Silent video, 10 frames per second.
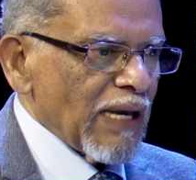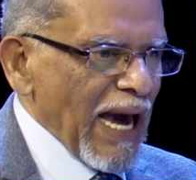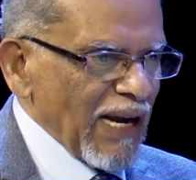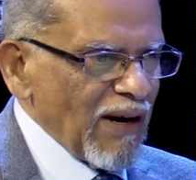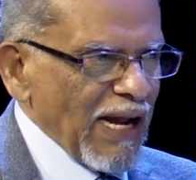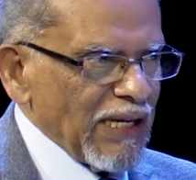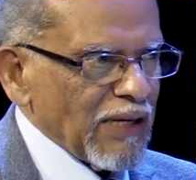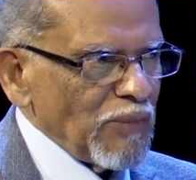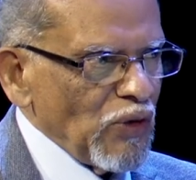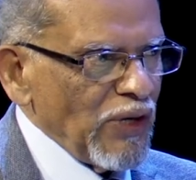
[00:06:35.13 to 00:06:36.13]
Canaanite
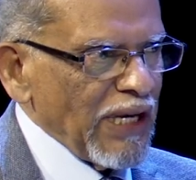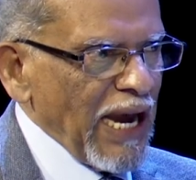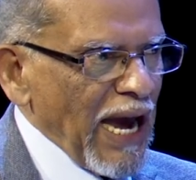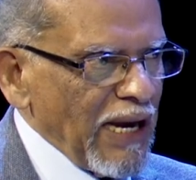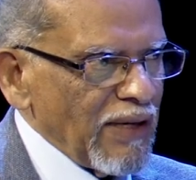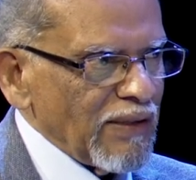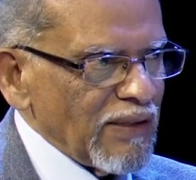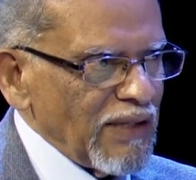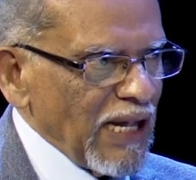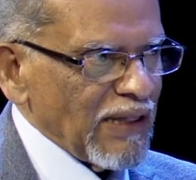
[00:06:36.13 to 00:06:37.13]
community had
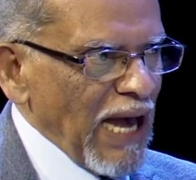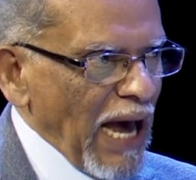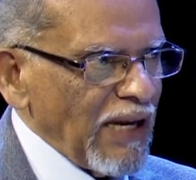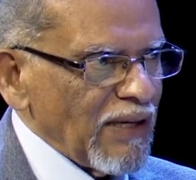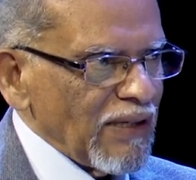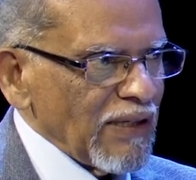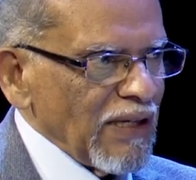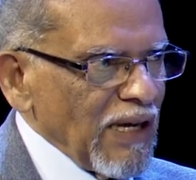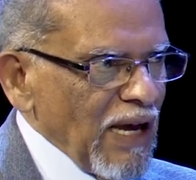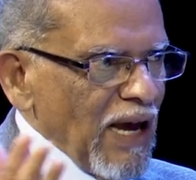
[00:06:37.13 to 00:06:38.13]
done that,
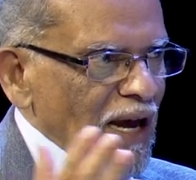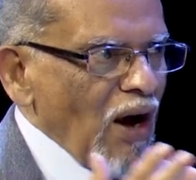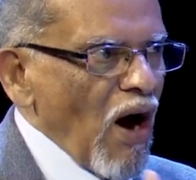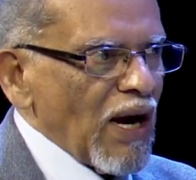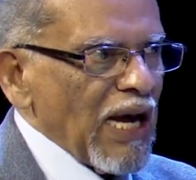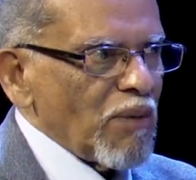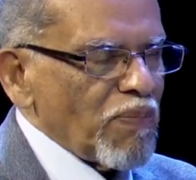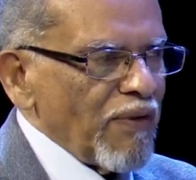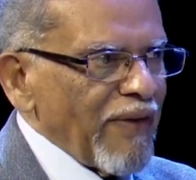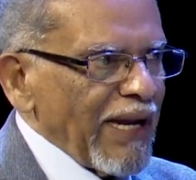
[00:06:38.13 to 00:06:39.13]
God had
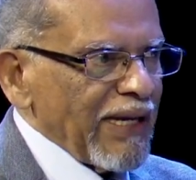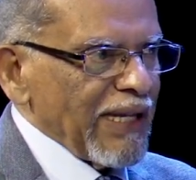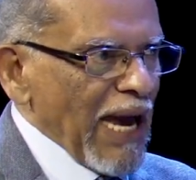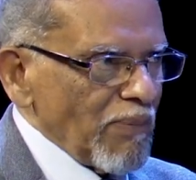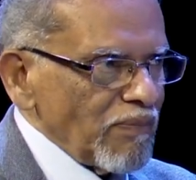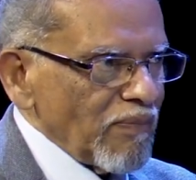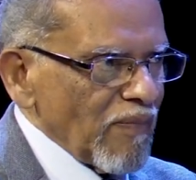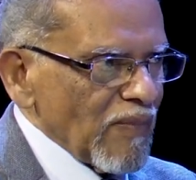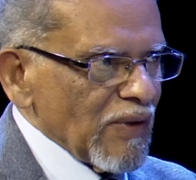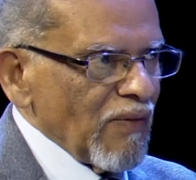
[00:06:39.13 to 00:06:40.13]
prevented them
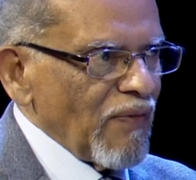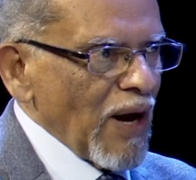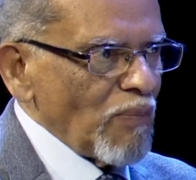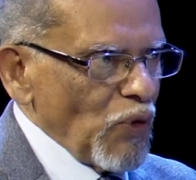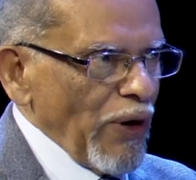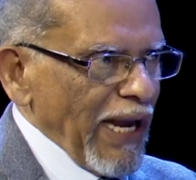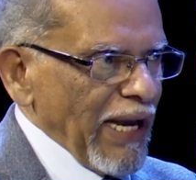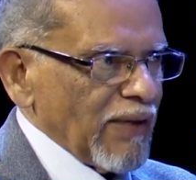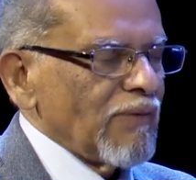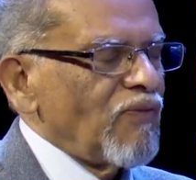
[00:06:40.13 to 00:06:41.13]
from doing
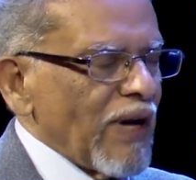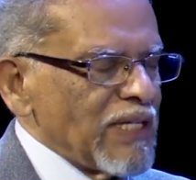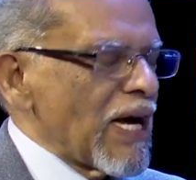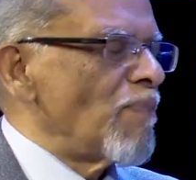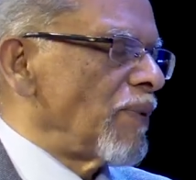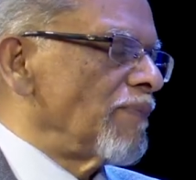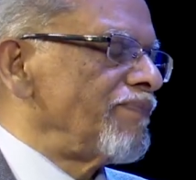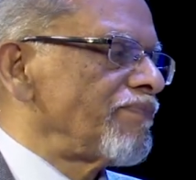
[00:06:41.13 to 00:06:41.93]
it. For example,